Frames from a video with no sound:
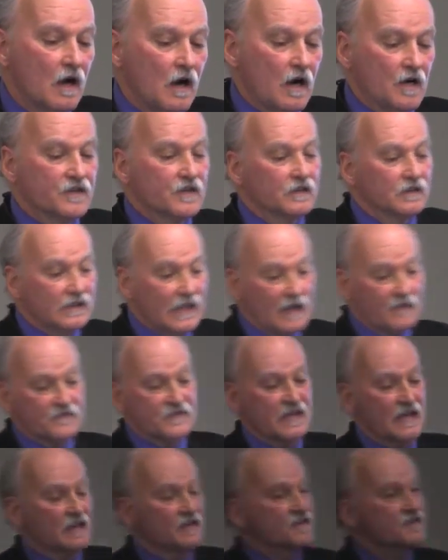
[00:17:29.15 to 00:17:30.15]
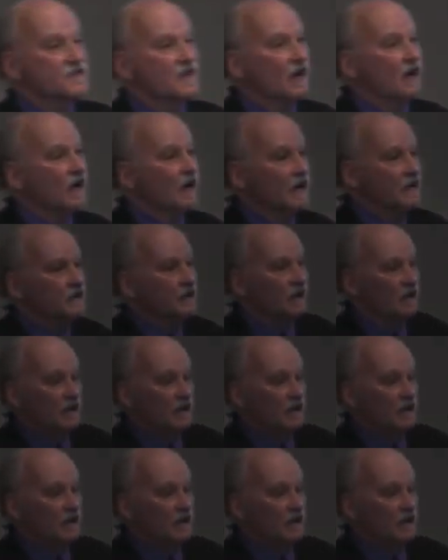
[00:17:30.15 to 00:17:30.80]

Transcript: On the left-hand side,